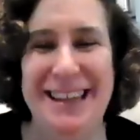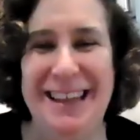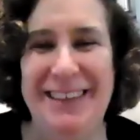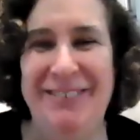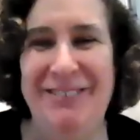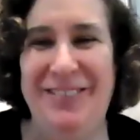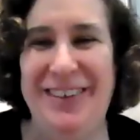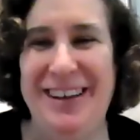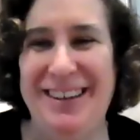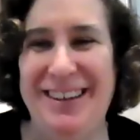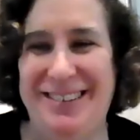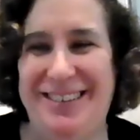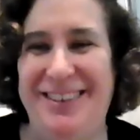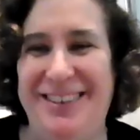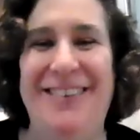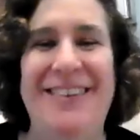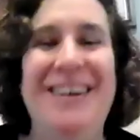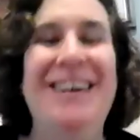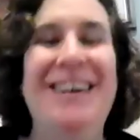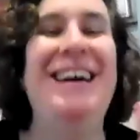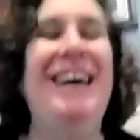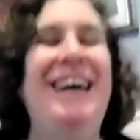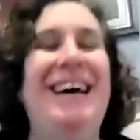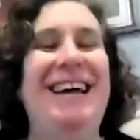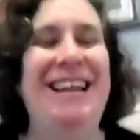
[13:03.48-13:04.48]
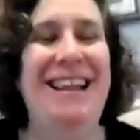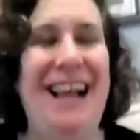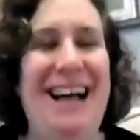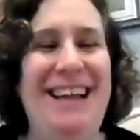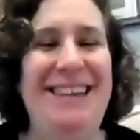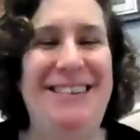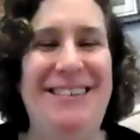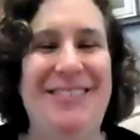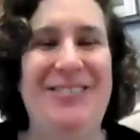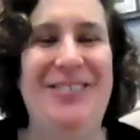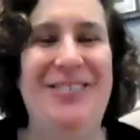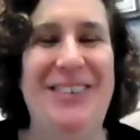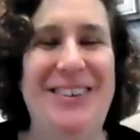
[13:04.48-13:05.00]
Olympics, so
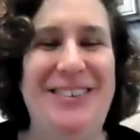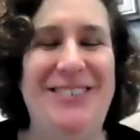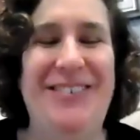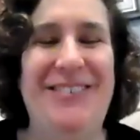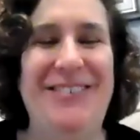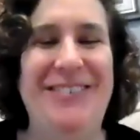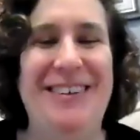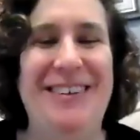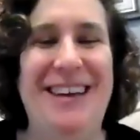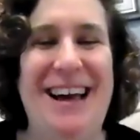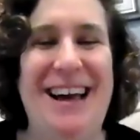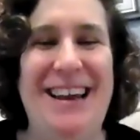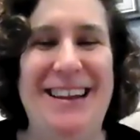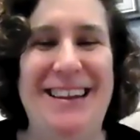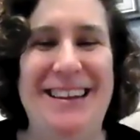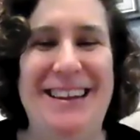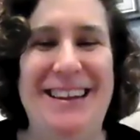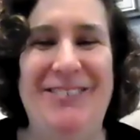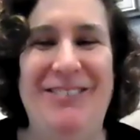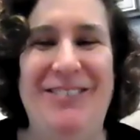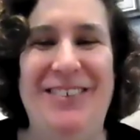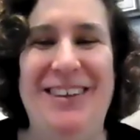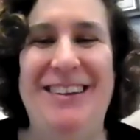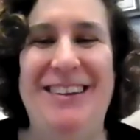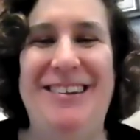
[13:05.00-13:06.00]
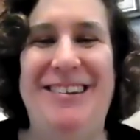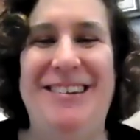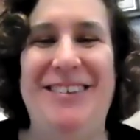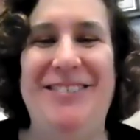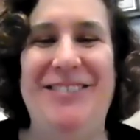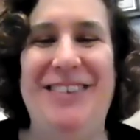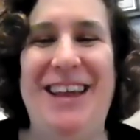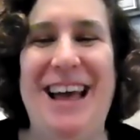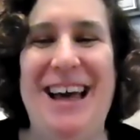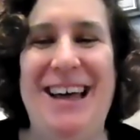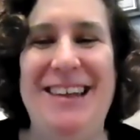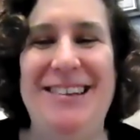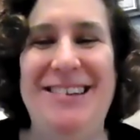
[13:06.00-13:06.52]
that's the first one we've got Olympic
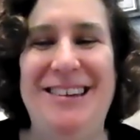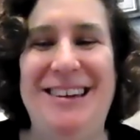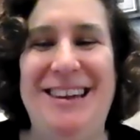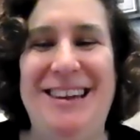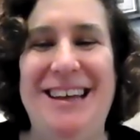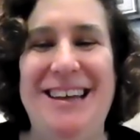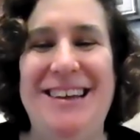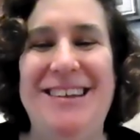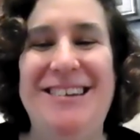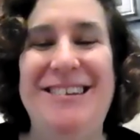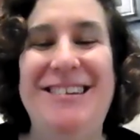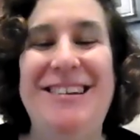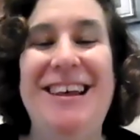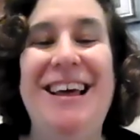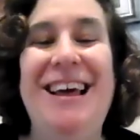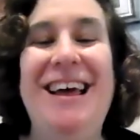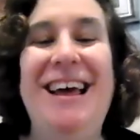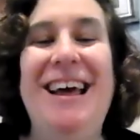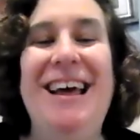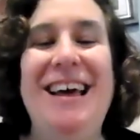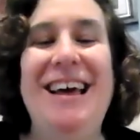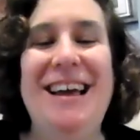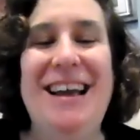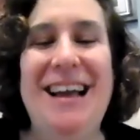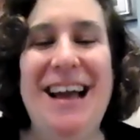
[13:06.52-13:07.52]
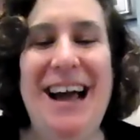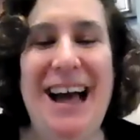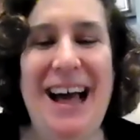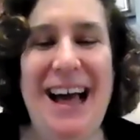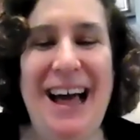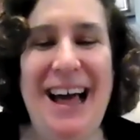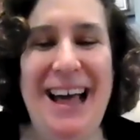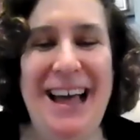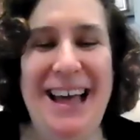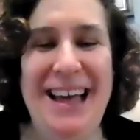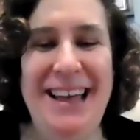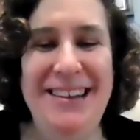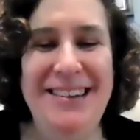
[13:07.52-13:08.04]
gymnastics,
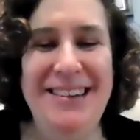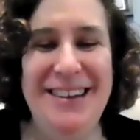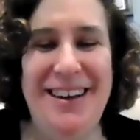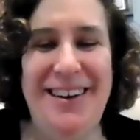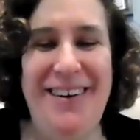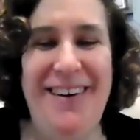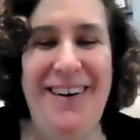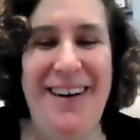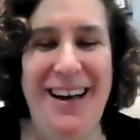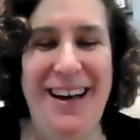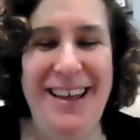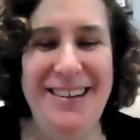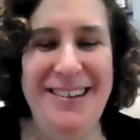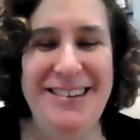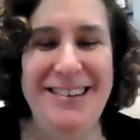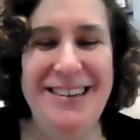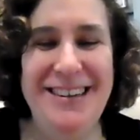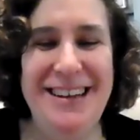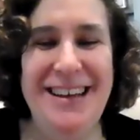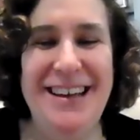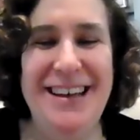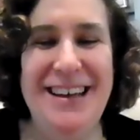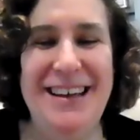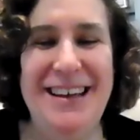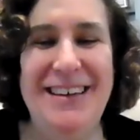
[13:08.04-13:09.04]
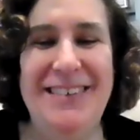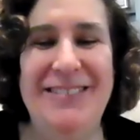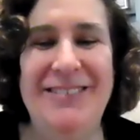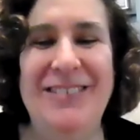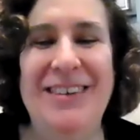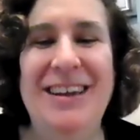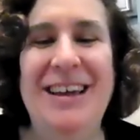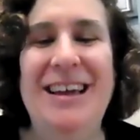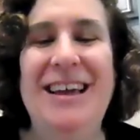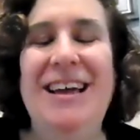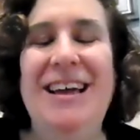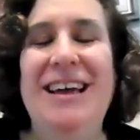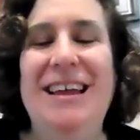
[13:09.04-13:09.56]
guys.
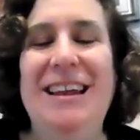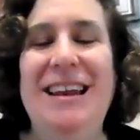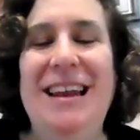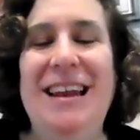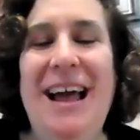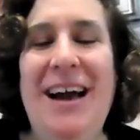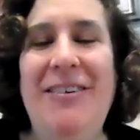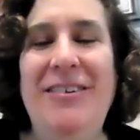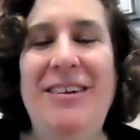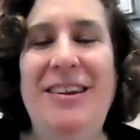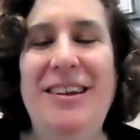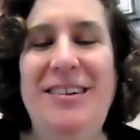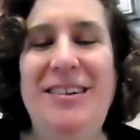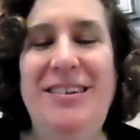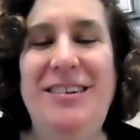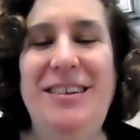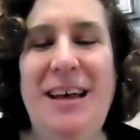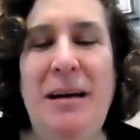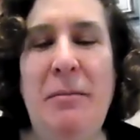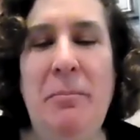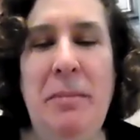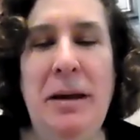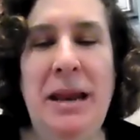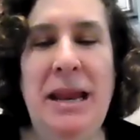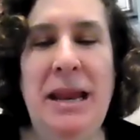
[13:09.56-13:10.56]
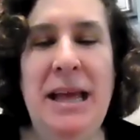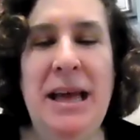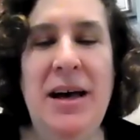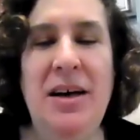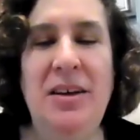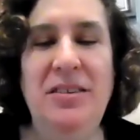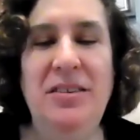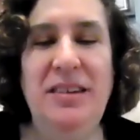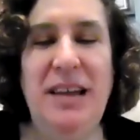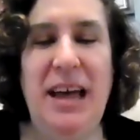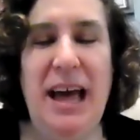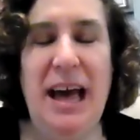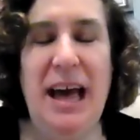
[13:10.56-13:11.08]
Awesome. Now, does somebody
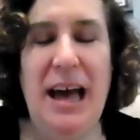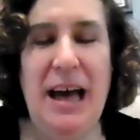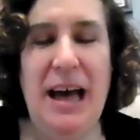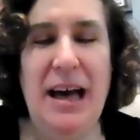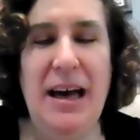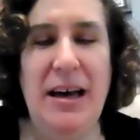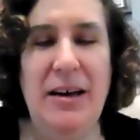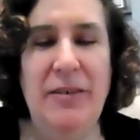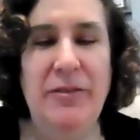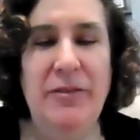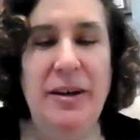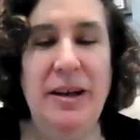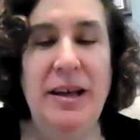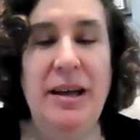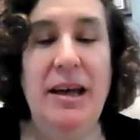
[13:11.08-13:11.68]
else have